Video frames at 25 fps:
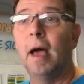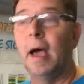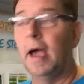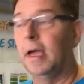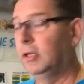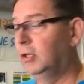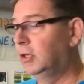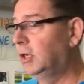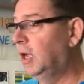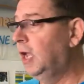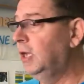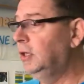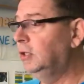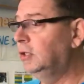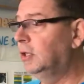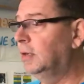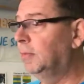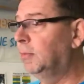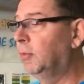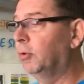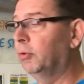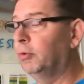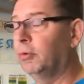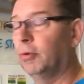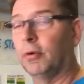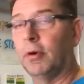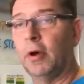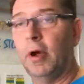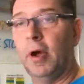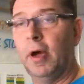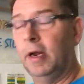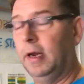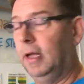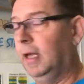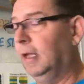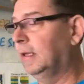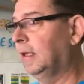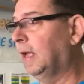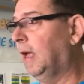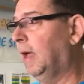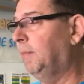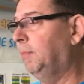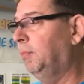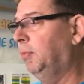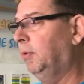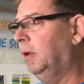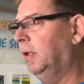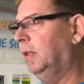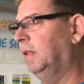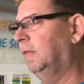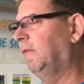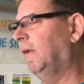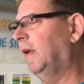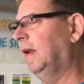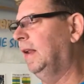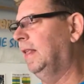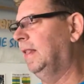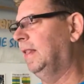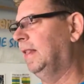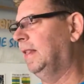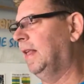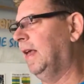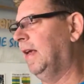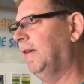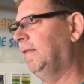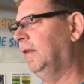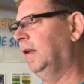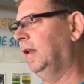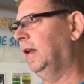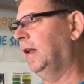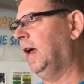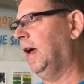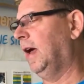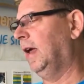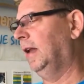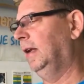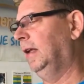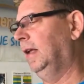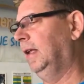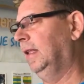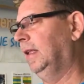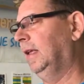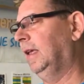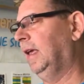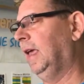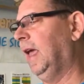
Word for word: I changed the motor on it. I put a 2700